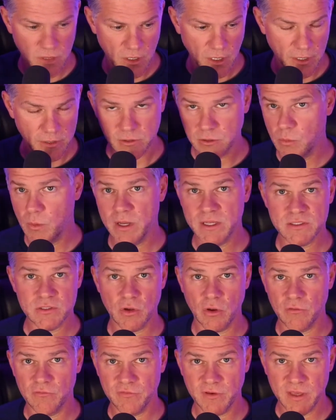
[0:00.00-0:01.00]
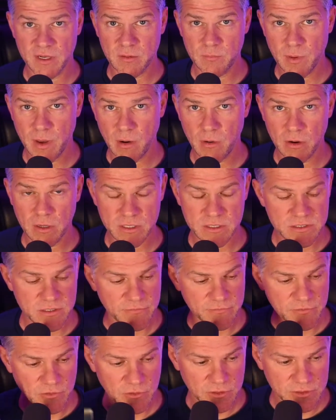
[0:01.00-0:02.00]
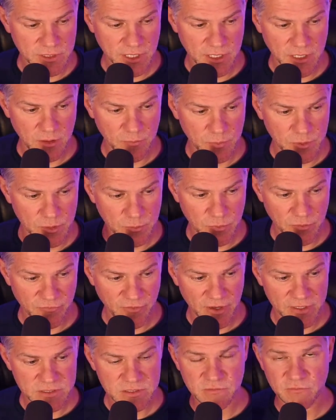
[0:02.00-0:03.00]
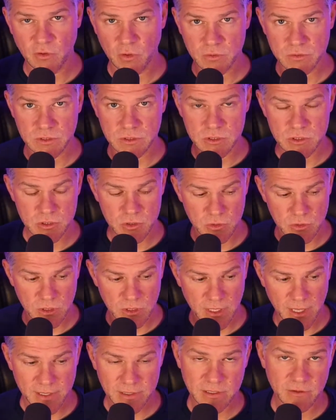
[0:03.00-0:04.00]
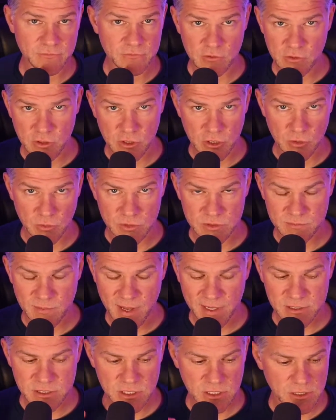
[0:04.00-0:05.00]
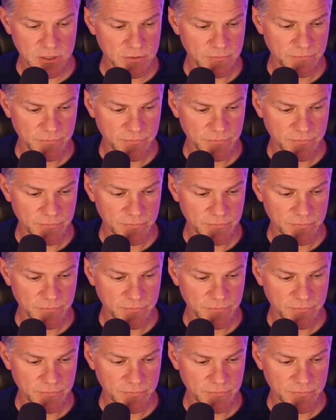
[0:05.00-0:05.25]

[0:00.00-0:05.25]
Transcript: I don't know why it's called phantom power. I guess I'll have to look that up, but it provides the voltage to the Cloudlifter to do its magic.